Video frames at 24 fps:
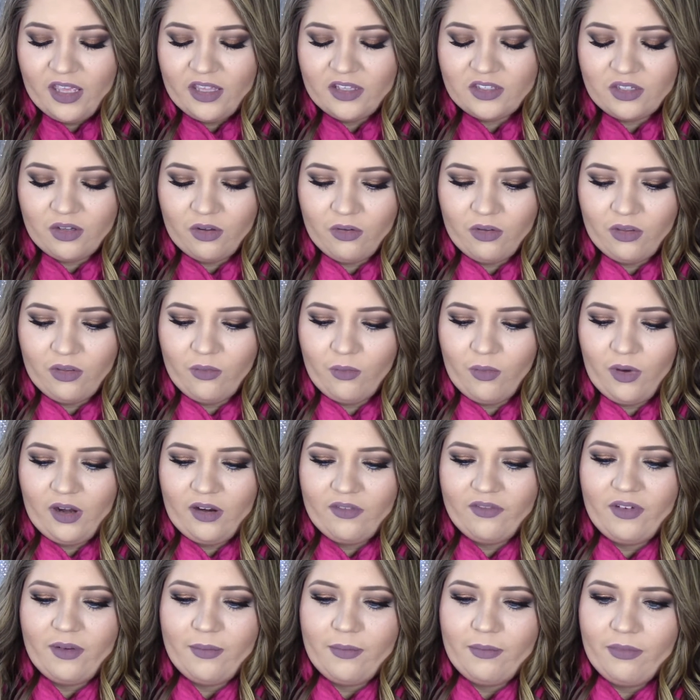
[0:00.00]
So one
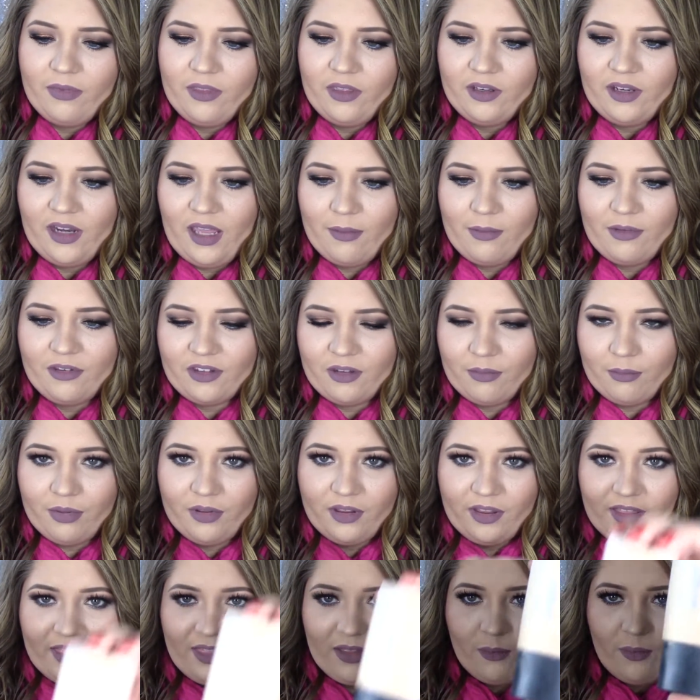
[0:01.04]
of them, the name is
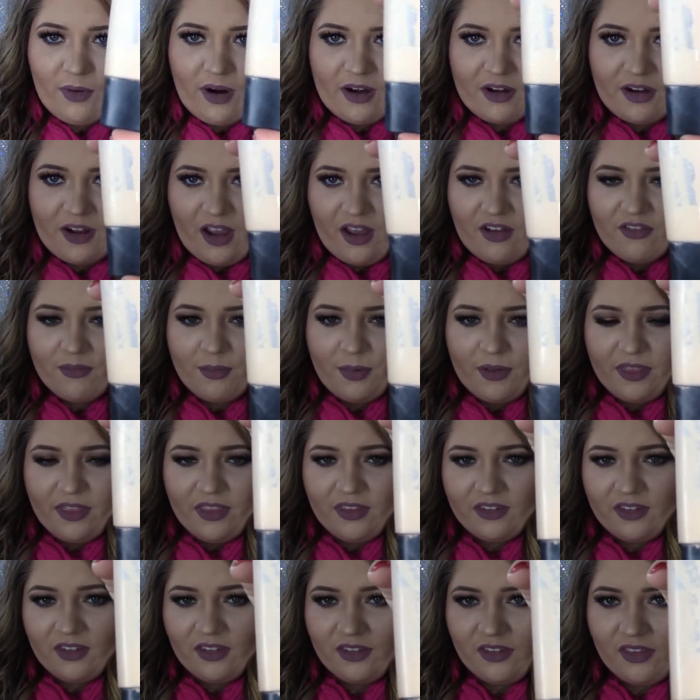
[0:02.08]
completely weared off, but
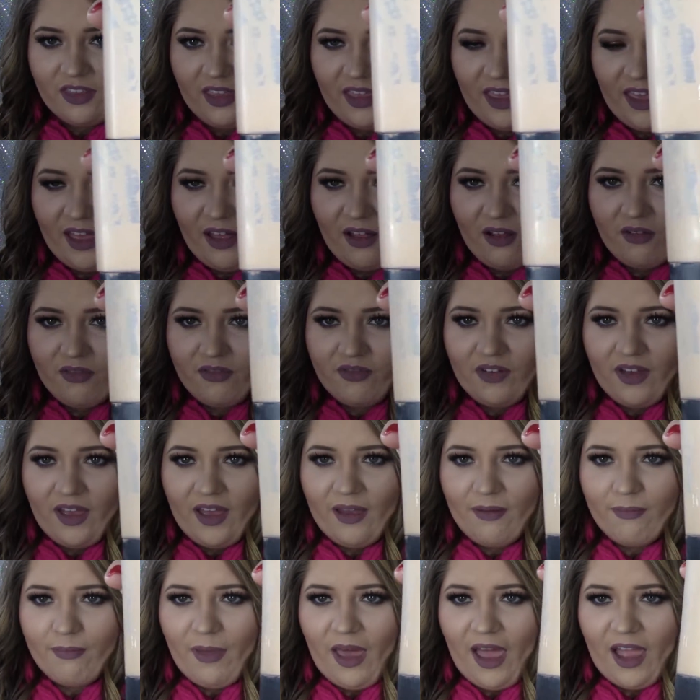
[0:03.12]
this is the E.L.F.
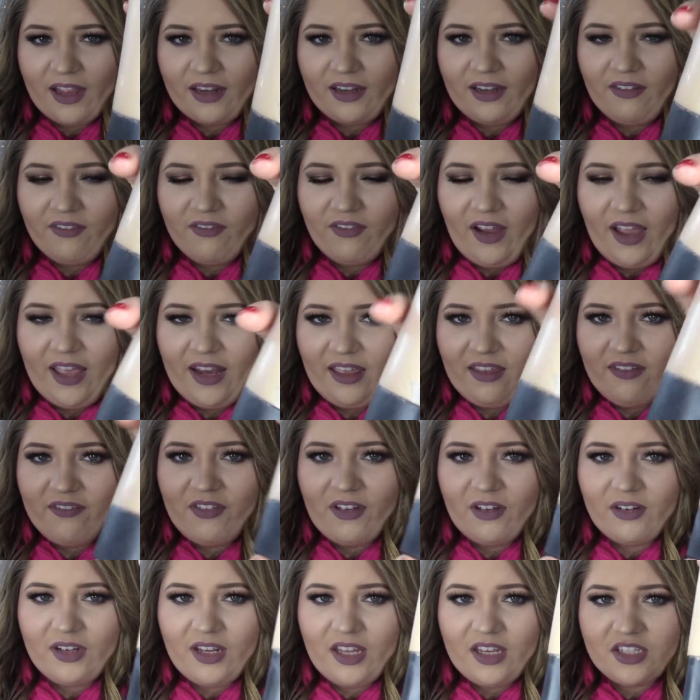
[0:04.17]
Acne Fighting
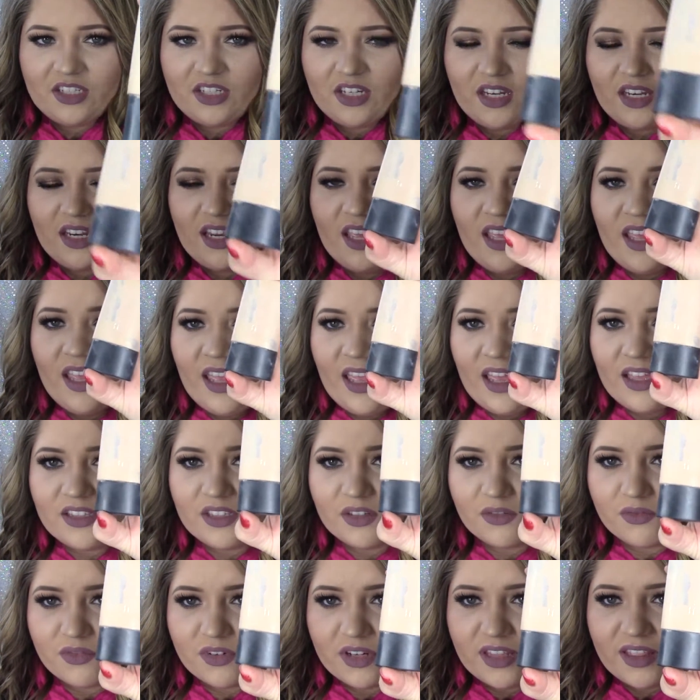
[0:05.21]
Foundation. It's
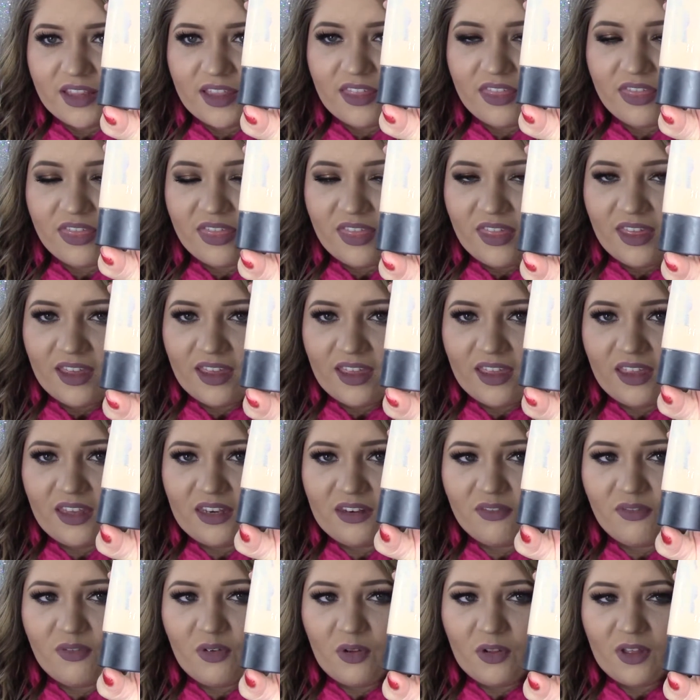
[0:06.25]
a really thick
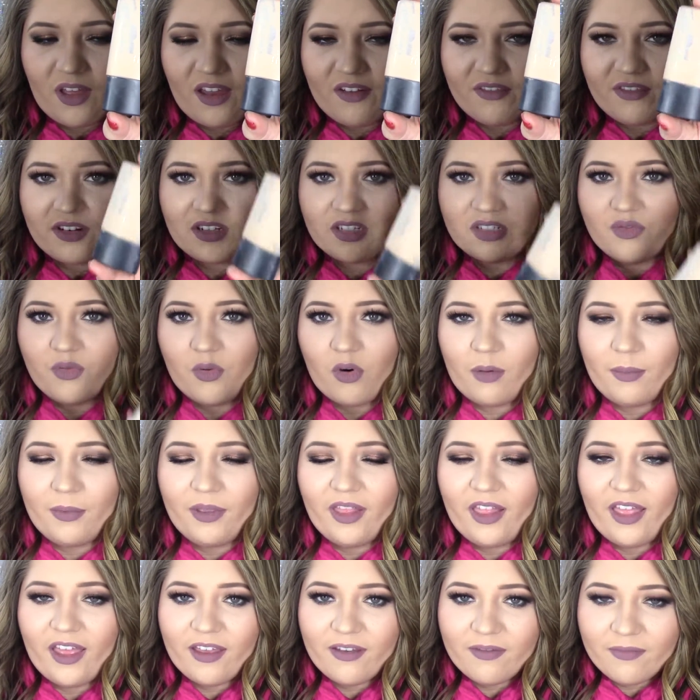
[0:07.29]
and full coverage
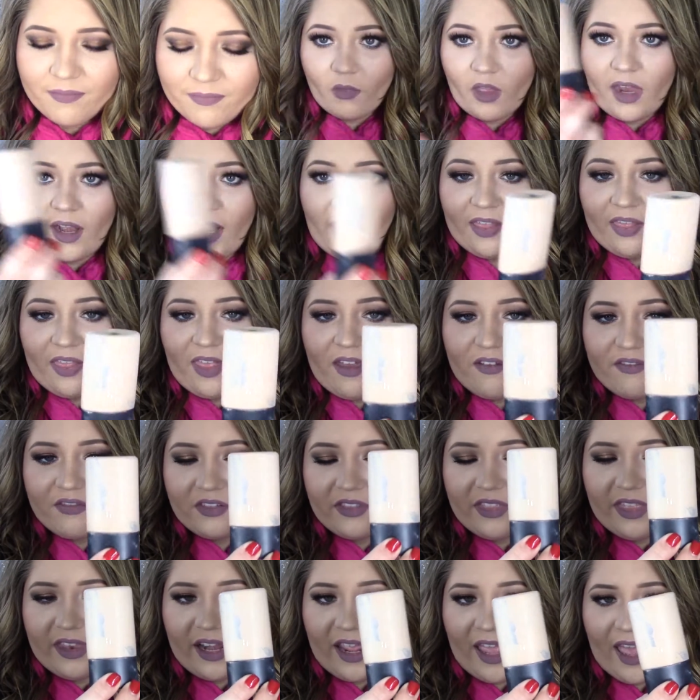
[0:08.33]
formula, and I
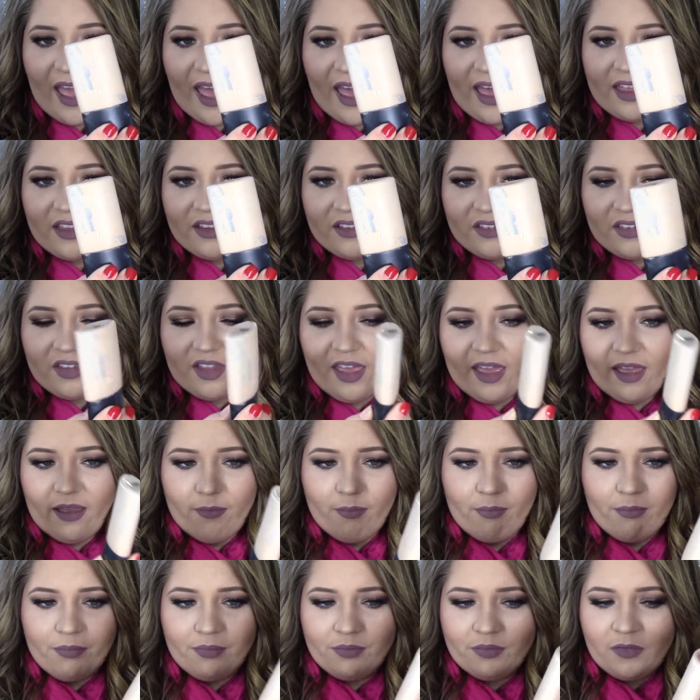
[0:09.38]
love that it has
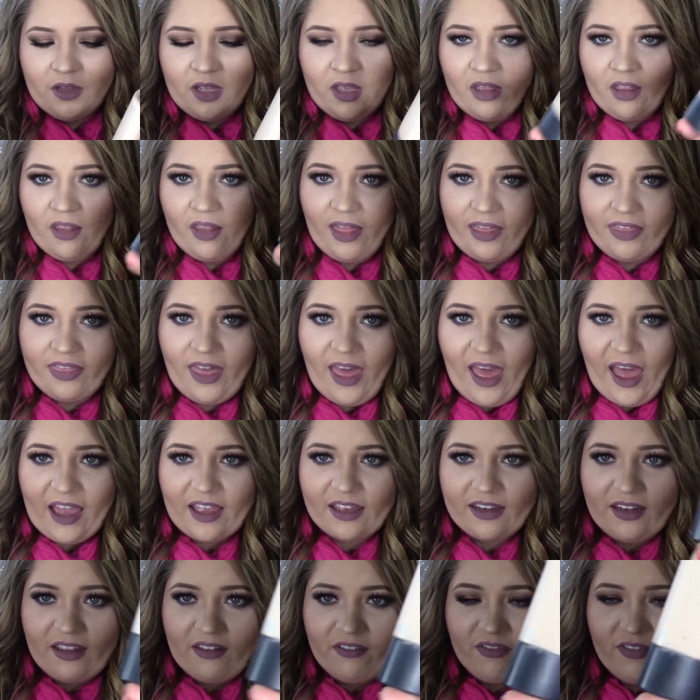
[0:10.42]
the
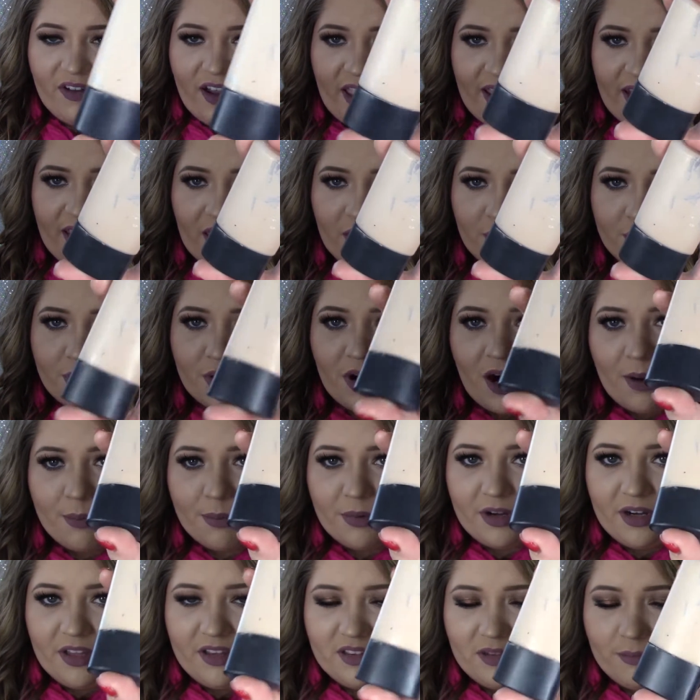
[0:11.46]
acne fighting
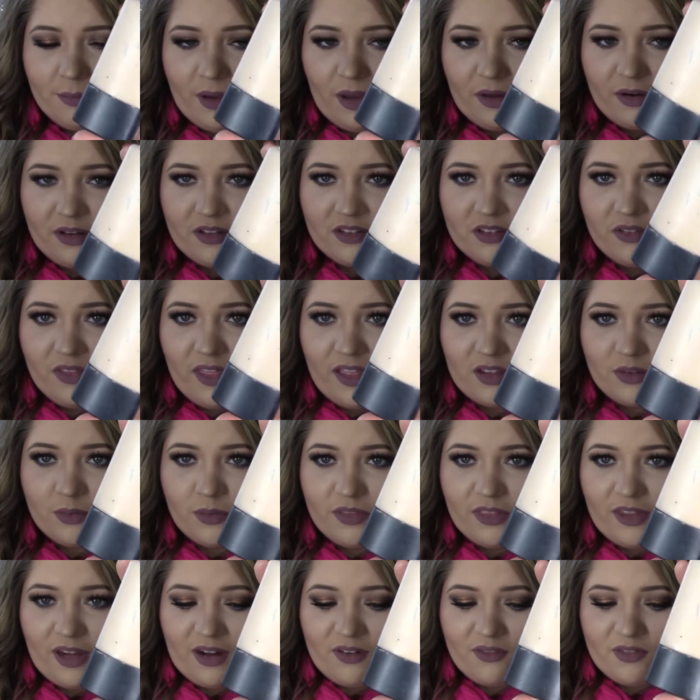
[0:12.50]
properties about it. So that's
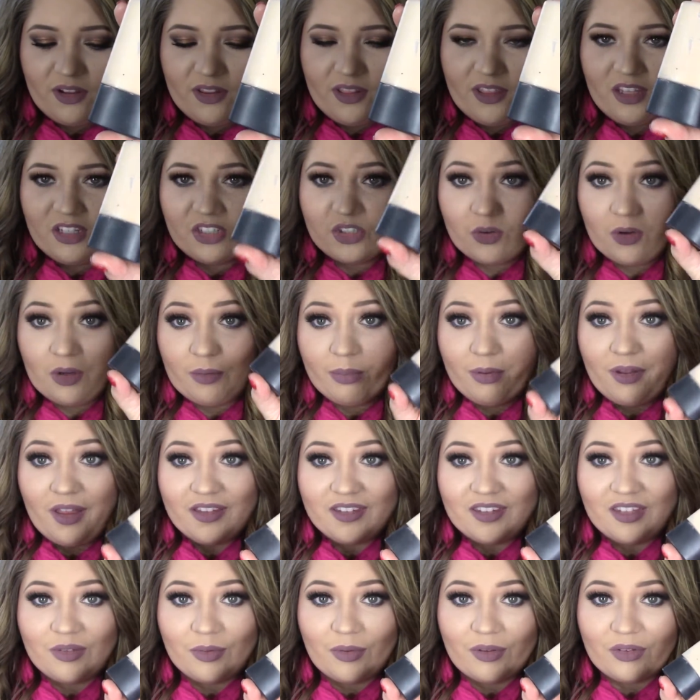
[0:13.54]
one that I really enjoy.
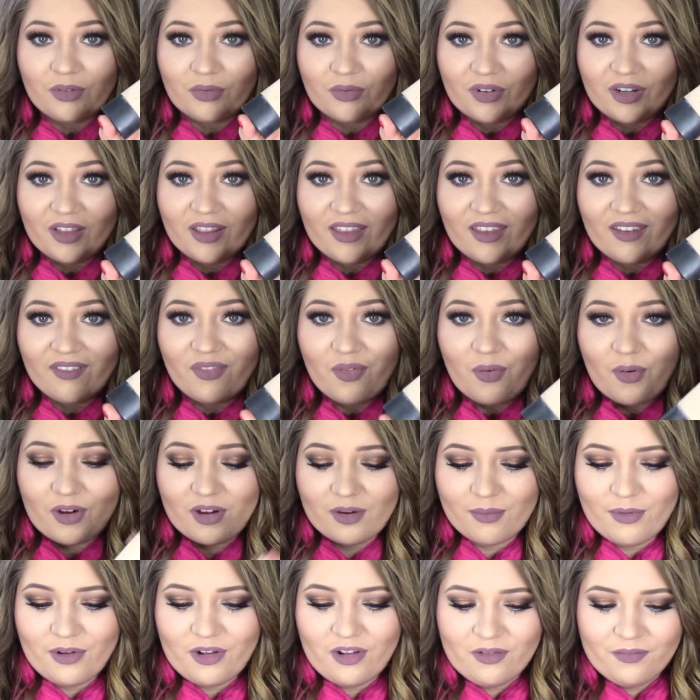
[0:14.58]
Plus this one's really
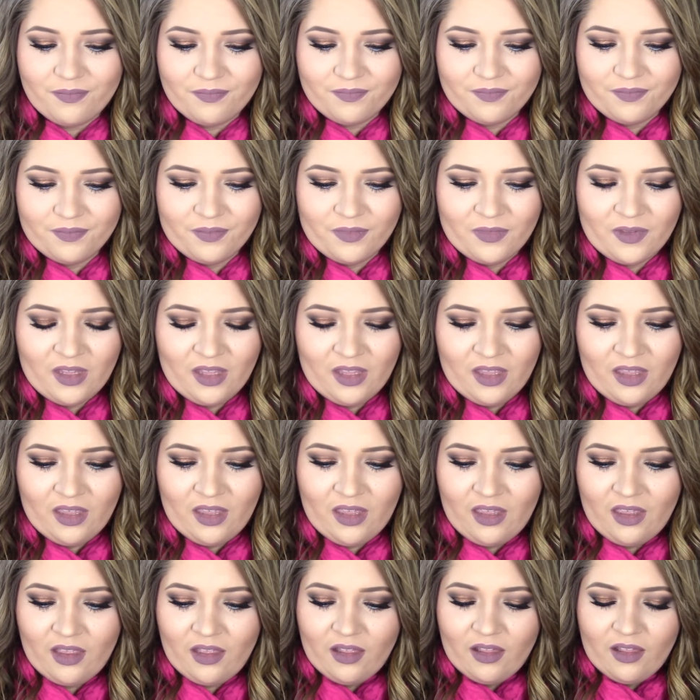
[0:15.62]
affordable.
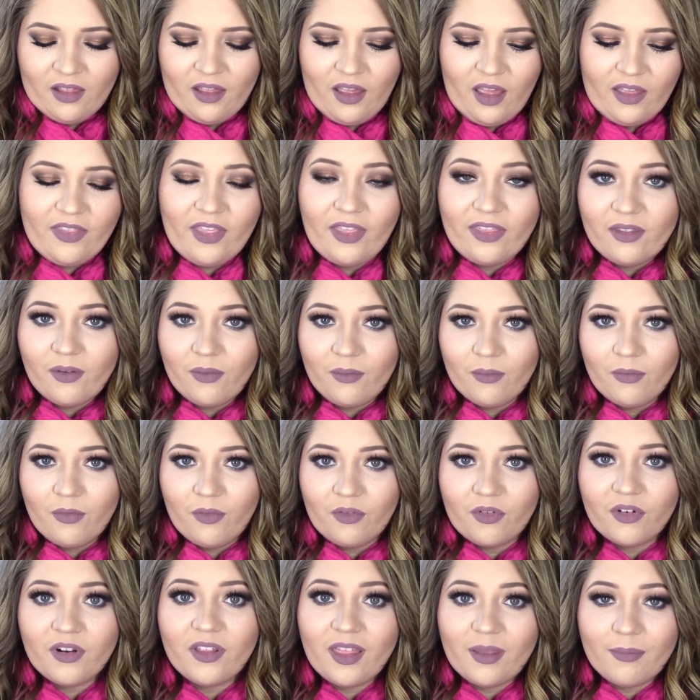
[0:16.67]
And then
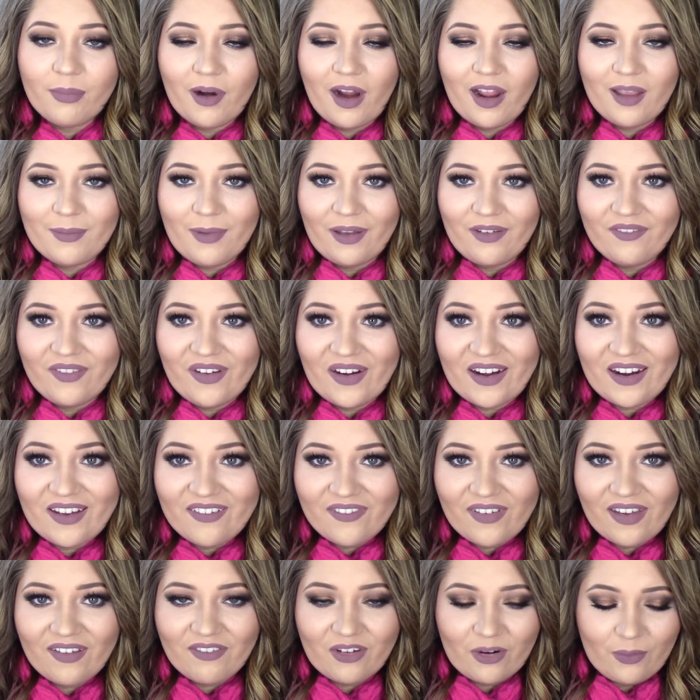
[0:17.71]
probably my very
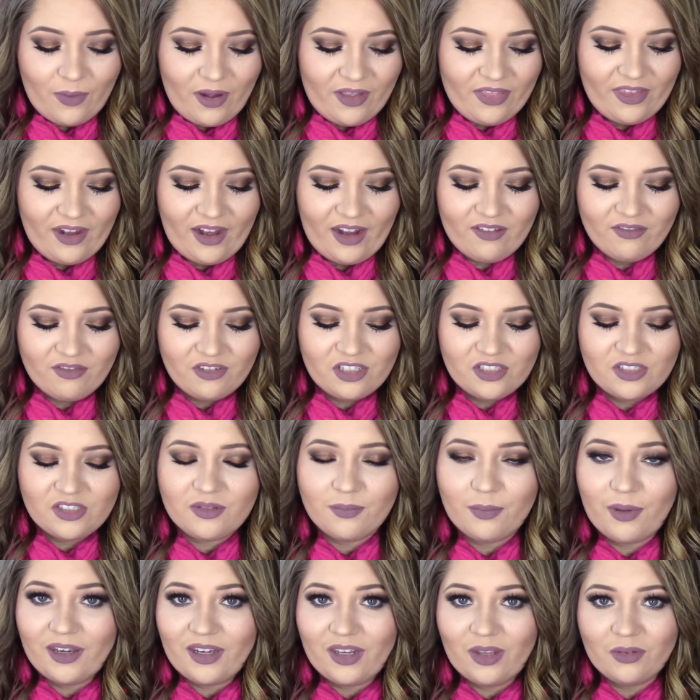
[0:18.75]
favorite one that I've
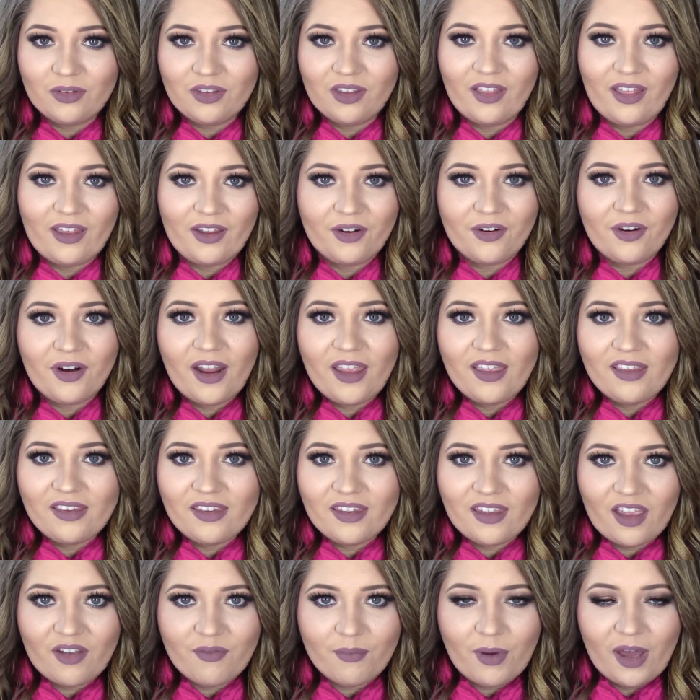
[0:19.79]
just been using like
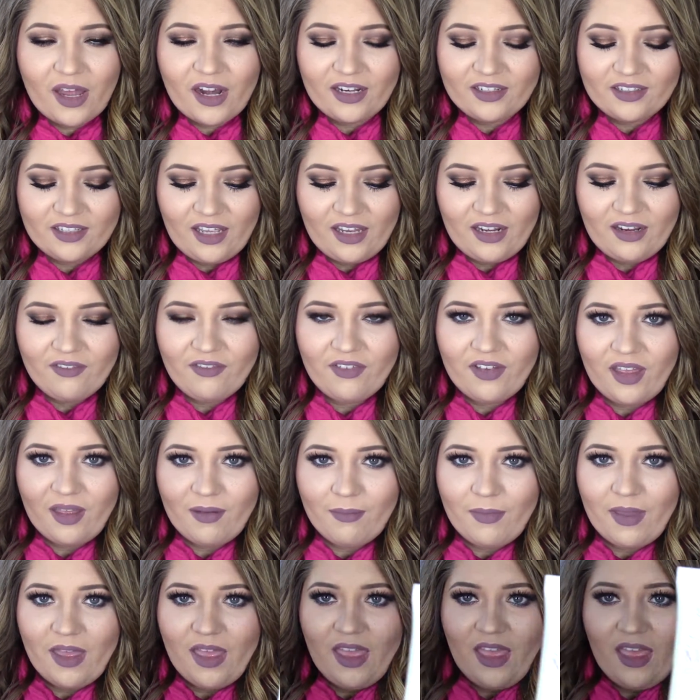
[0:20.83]
crazy, I've bought a ton of them,